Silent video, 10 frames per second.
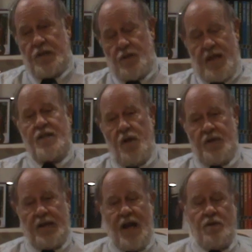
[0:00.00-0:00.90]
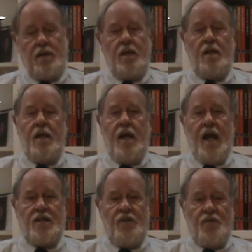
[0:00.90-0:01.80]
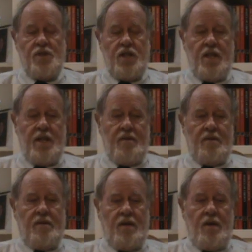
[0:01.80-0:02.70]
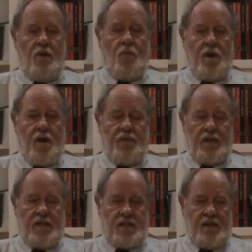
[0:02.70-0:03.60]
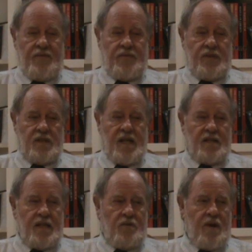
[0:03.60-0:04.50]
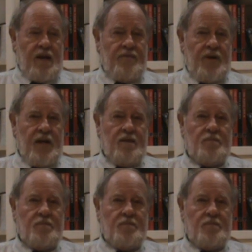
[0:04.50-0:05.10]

so that's all that counted. And so Virginia then went on the list of states that had ratified.